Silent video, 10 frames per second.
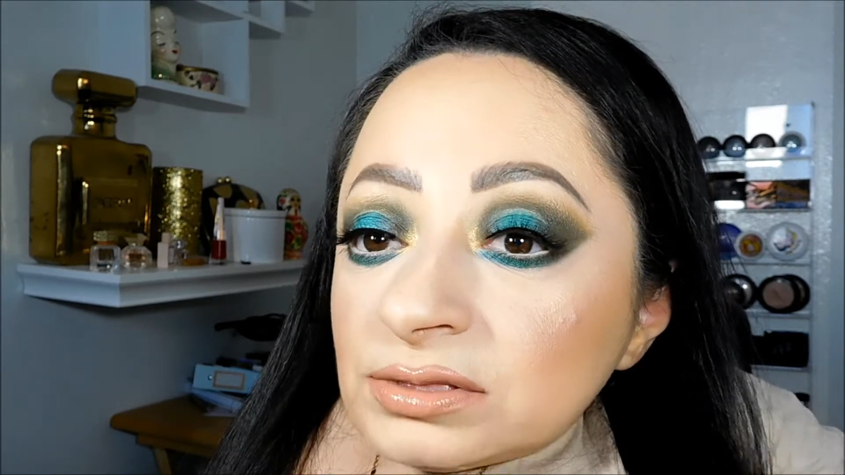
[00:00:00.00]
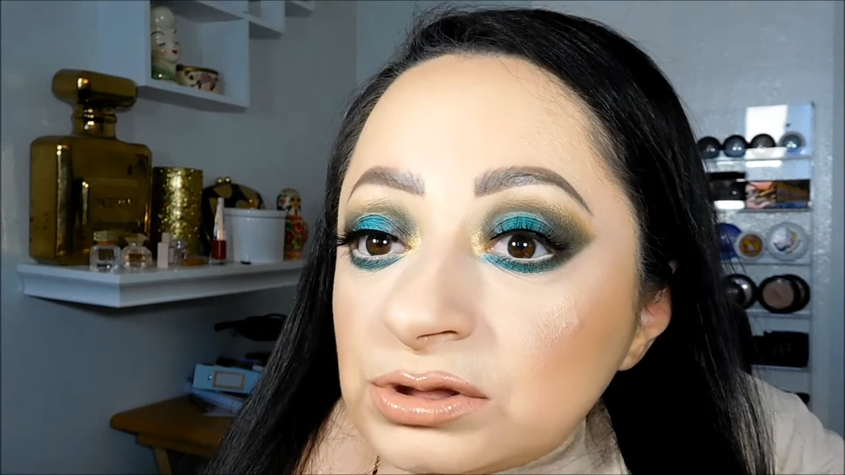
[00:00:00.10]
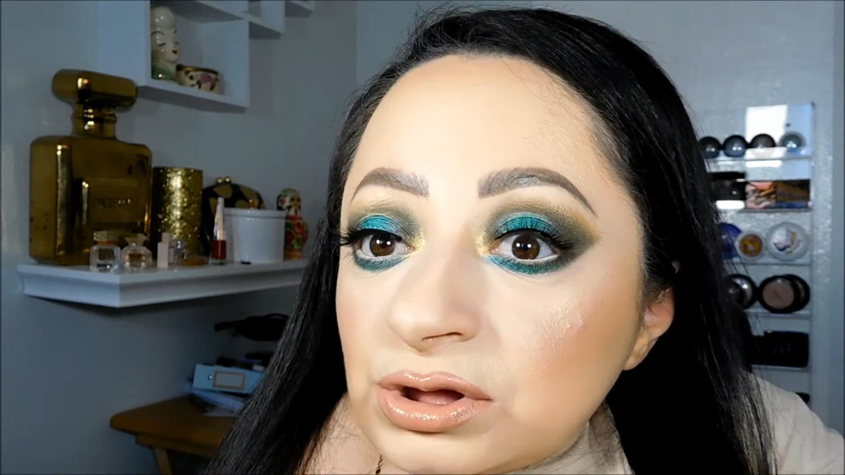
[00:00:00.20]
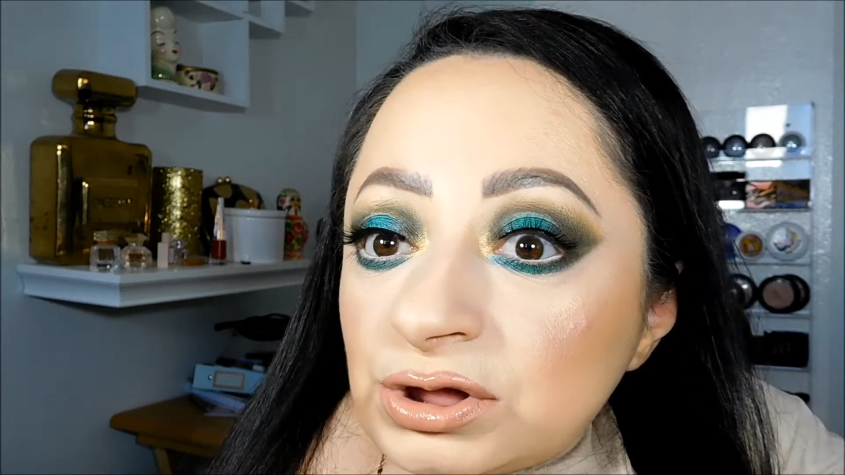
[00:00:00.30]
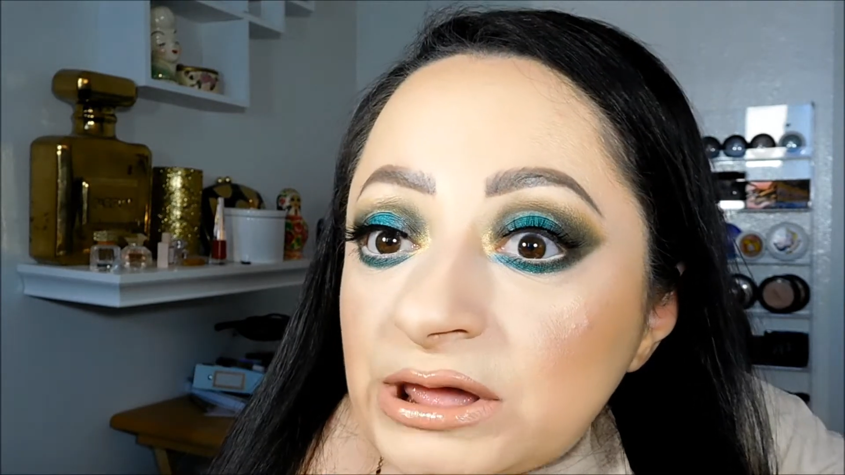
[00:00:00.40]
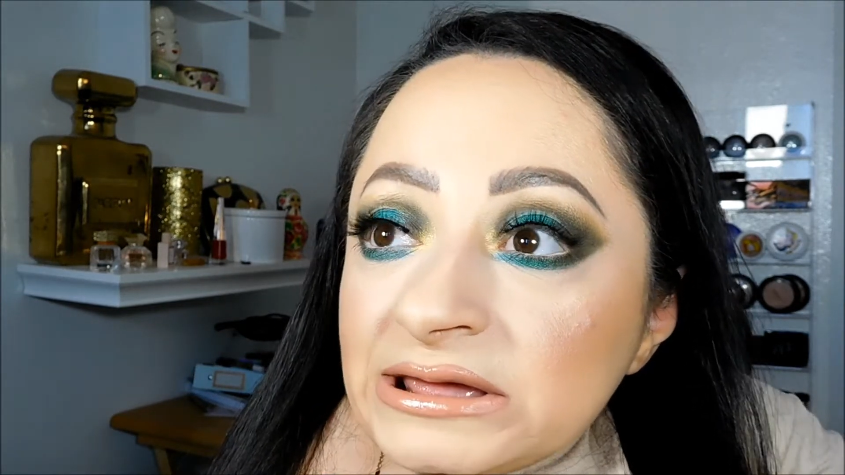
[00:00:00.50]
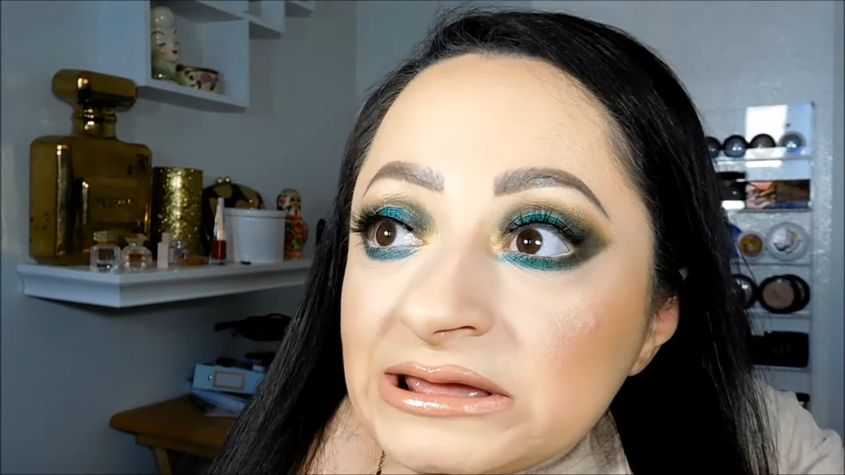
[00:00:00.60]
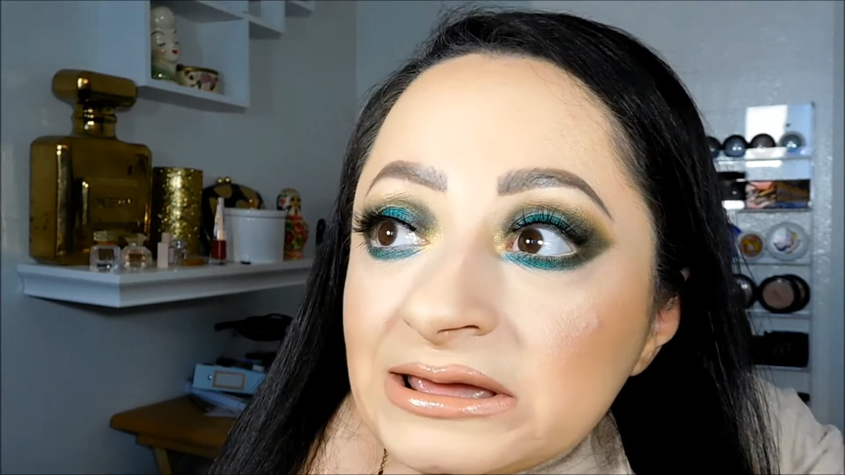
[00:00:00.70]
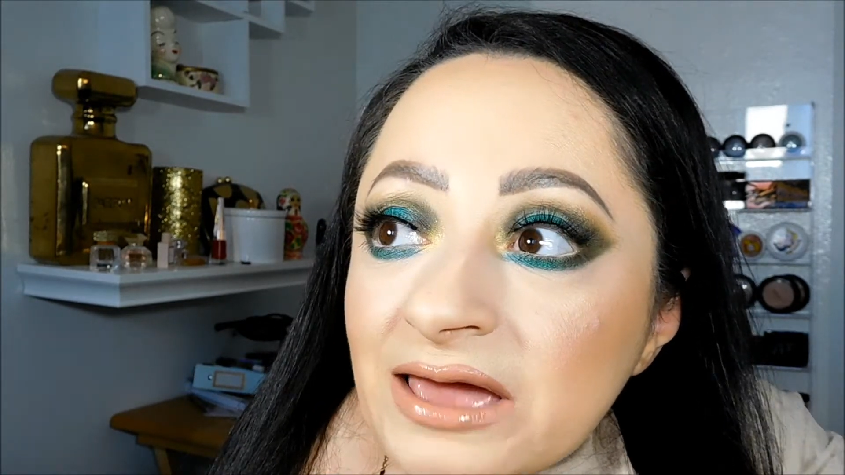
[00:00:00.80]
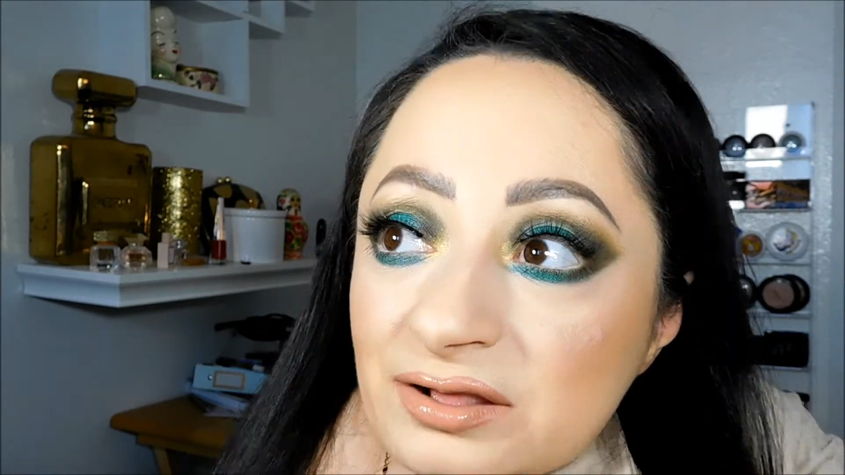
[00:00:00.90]
look
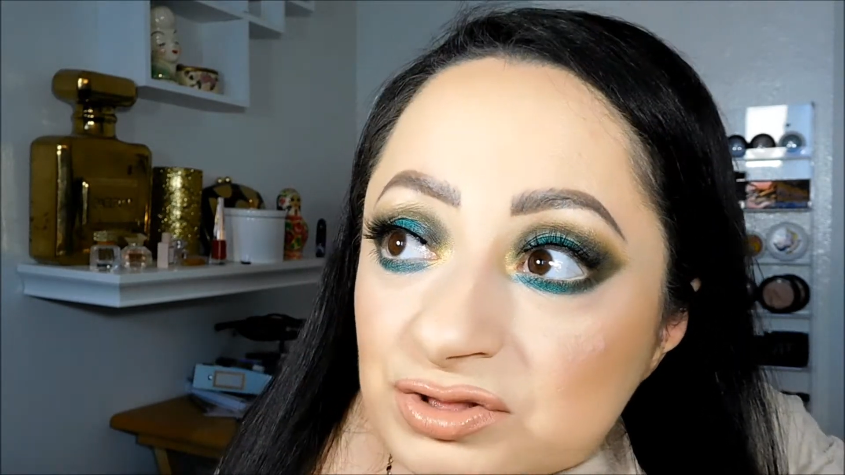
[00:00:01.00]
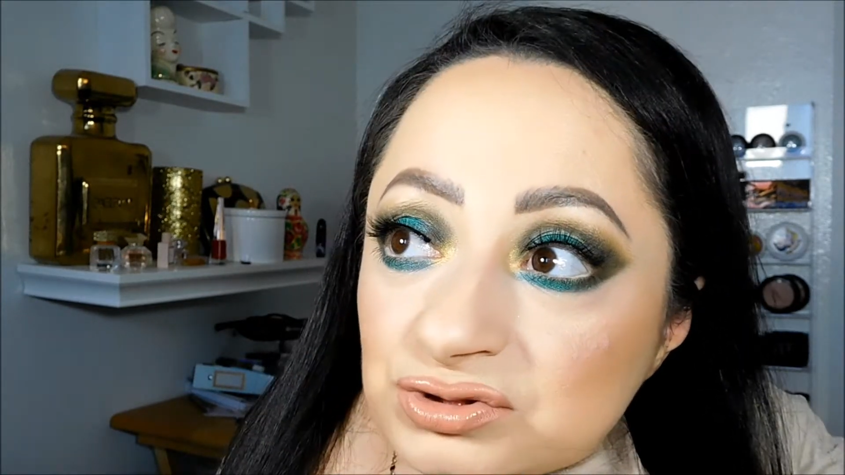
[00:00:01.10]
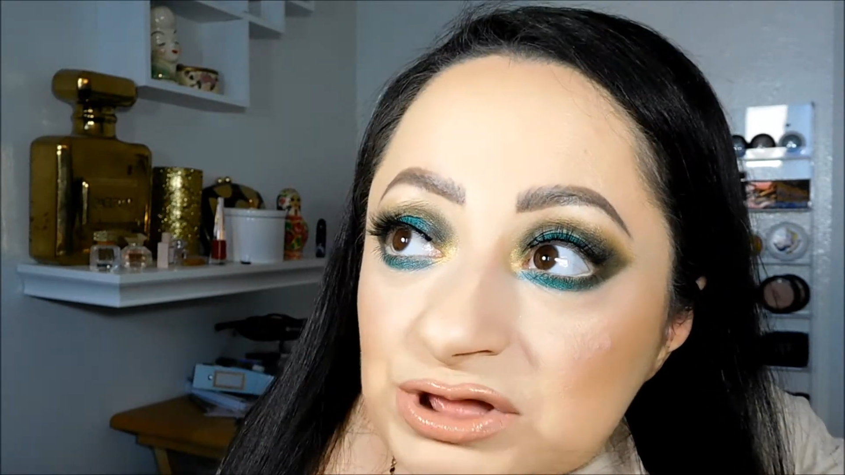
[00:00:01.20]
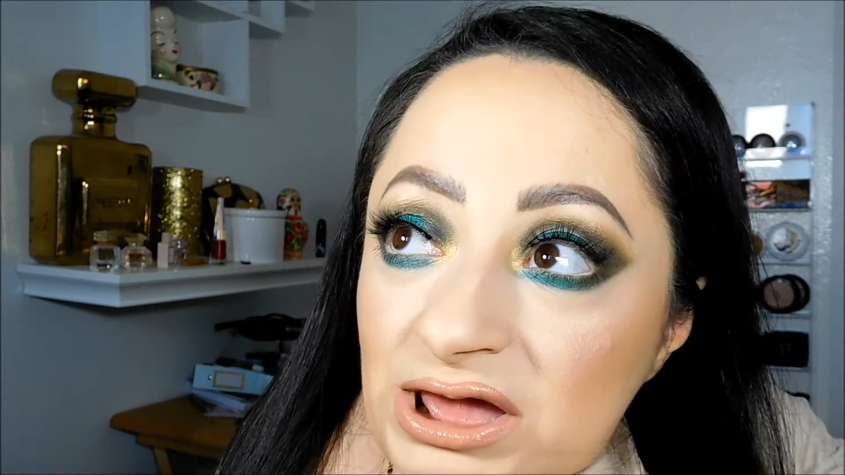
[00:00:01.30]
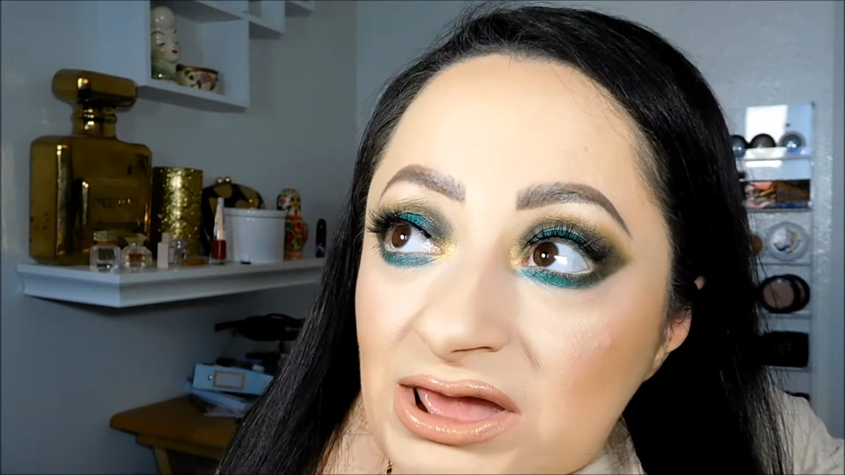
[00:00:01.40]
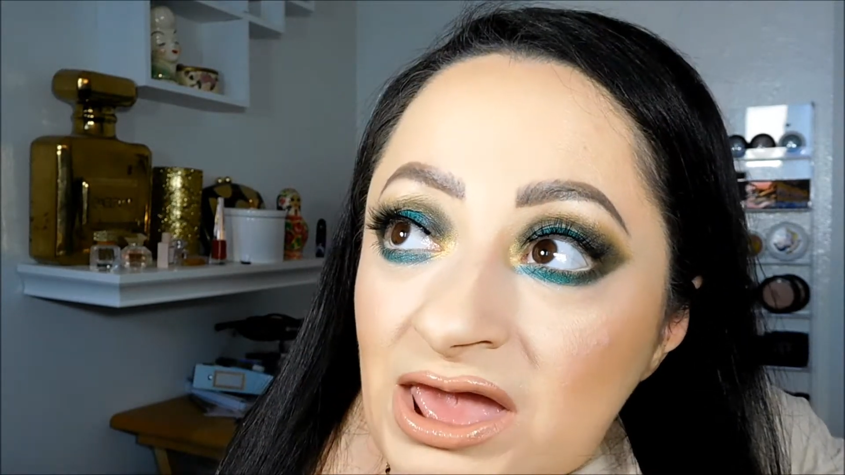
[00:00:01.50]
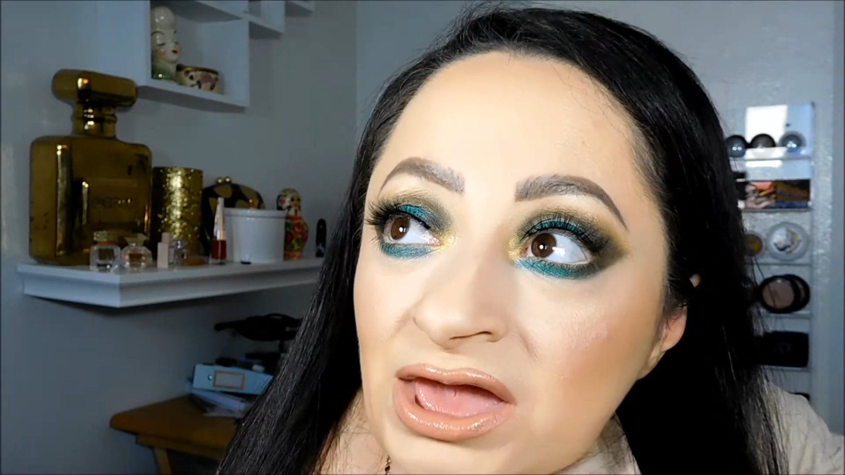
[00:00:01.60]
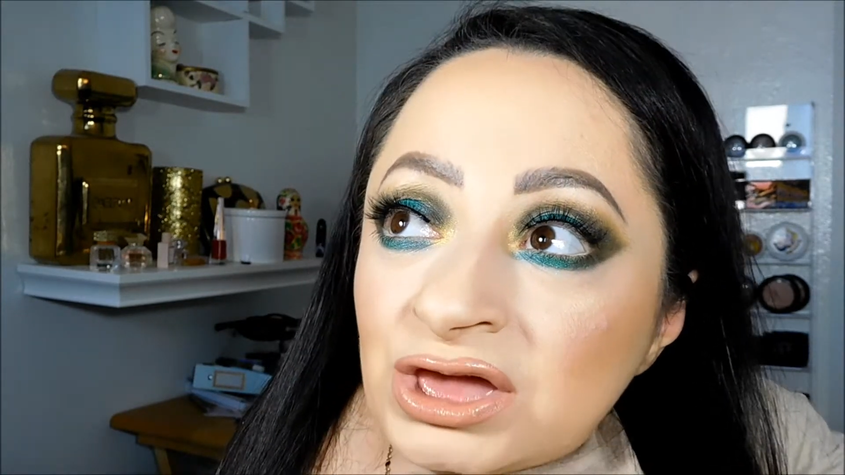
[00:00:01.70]
yesterday